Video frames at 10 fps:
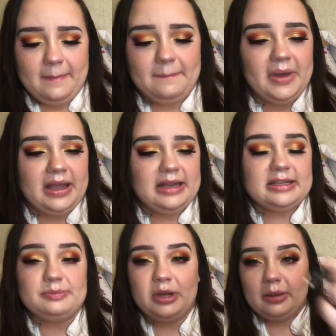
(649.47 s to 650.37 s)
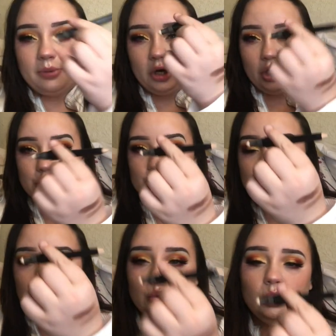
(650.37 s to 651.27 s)
But it does break apart in
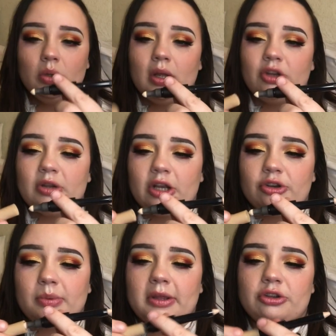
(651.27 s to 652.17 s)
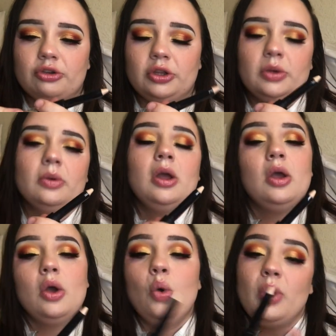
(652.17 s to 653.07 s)
two. I should actually probably show you
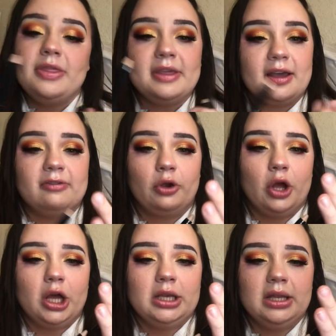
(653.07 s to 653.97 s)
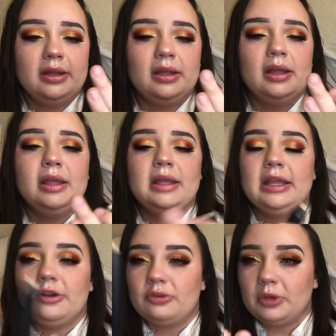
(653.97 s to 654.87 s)
with the cover on.
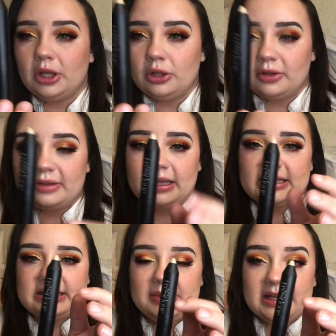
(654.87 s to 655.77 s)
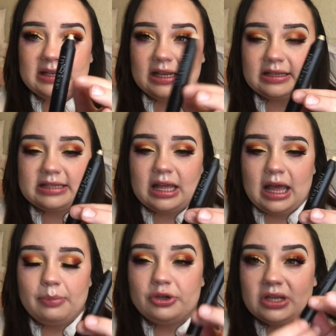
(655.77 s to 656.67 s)
Here's what it looks like. It's a magnetic
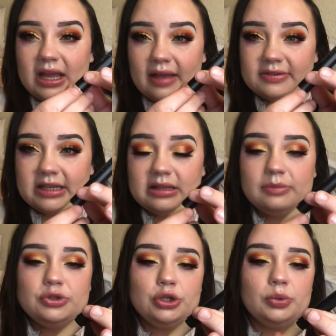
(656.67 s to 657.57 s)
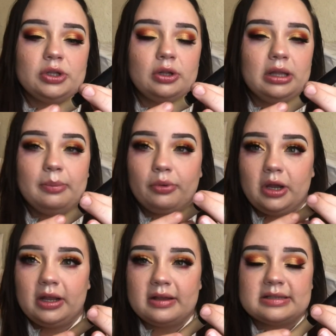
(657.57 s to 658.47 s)
top, which I have seen them do with their lip
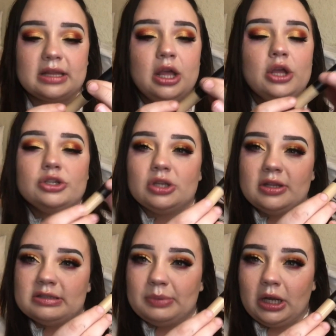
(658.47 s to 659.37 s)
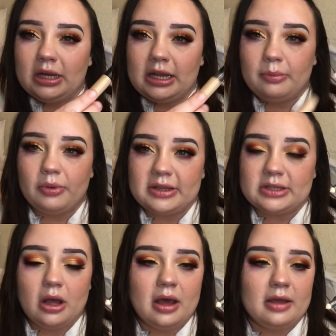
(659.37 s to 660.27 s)
products. So this part kind of breaks
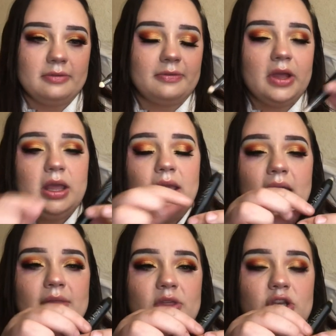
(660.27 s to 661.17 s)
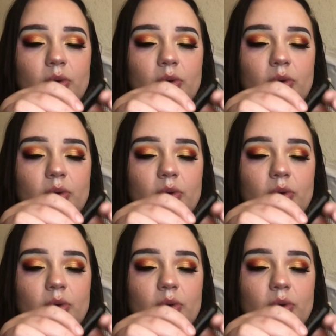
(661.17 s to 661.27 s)
off. And then you